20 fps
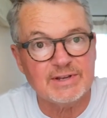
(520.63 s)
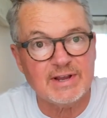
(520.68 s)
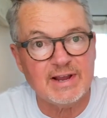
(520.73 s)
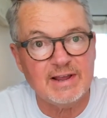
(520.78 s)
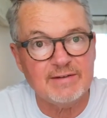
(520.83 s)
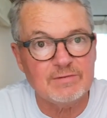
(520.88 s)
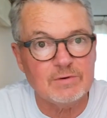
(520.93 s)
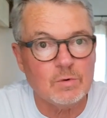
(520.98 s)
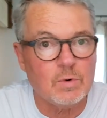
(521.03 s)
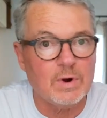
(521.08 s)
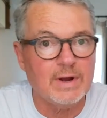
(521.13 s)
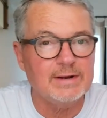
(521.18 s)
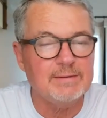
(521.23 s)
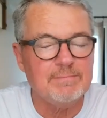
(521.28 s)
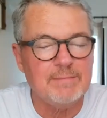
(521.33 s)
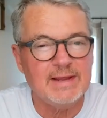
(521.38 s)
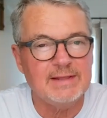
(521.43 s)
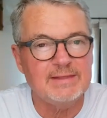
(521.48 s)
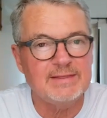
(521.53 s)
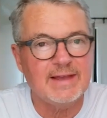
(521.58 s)
I haven't quite
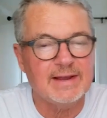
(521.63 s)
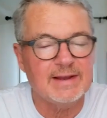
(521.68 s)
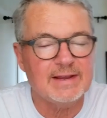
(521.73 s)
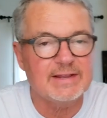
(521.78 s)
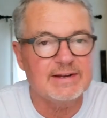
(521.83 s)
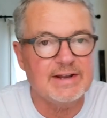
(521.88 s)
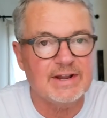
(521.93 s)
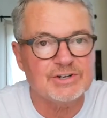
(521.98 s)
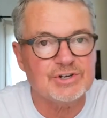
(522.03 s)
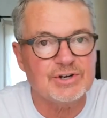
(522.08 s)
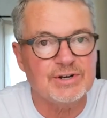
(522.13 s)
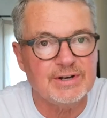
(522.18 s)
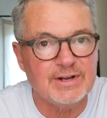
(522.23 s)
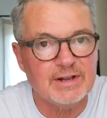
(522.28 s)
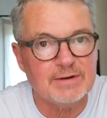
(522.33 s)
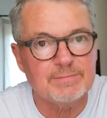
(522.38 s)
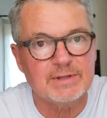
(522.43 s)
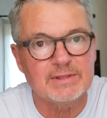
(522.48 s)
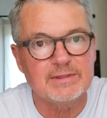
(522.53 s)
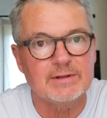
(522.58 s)
made that connection
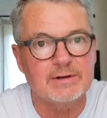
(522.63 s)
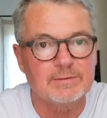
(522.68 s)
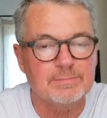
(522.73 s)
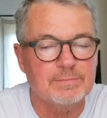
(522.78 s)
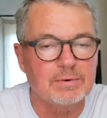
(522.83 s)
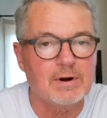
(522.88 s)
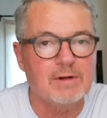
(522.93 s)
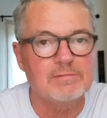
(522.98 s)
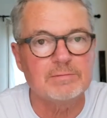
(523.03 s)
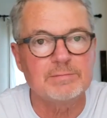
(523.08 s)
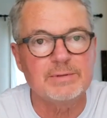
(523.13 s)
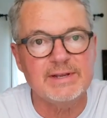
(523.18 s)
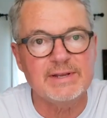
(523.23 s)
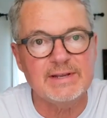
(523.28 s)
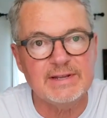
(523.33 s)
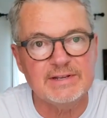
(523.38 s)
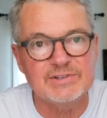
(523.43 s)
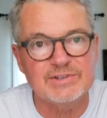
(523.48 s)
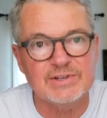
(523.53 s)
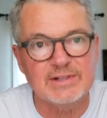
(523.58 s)
yet, but there probably
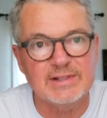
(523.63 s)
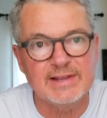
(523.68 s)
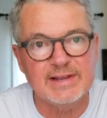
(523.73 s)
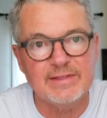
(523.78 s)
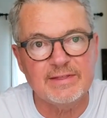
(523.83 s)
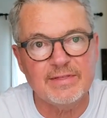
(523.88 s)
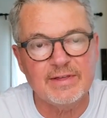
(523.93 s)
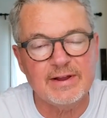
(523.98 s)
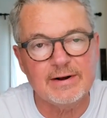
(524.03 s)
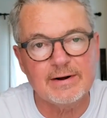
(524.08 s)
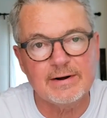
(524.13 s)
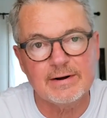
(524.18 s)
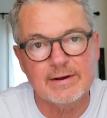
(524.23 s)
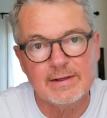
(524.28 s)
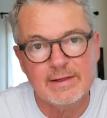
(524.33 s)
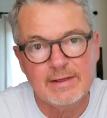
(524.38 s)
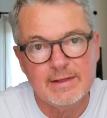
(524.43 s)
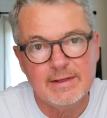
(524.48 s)
is a link there